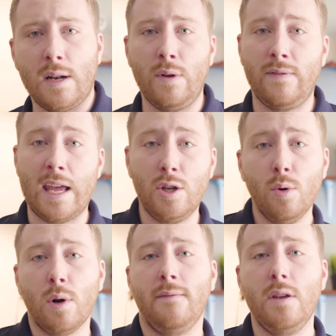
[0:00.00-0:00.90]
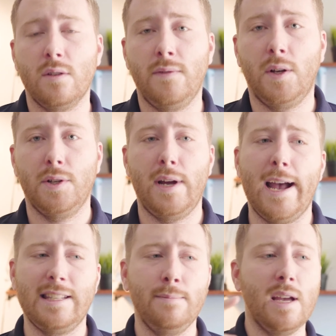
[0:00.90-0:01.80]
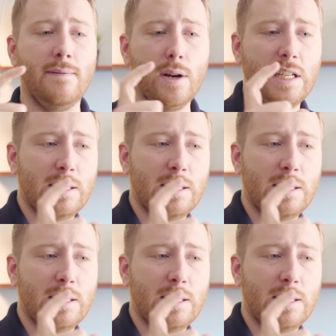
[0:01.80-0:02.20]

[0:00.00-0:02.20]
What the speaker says: and if they do want to use a filter, it has to be a very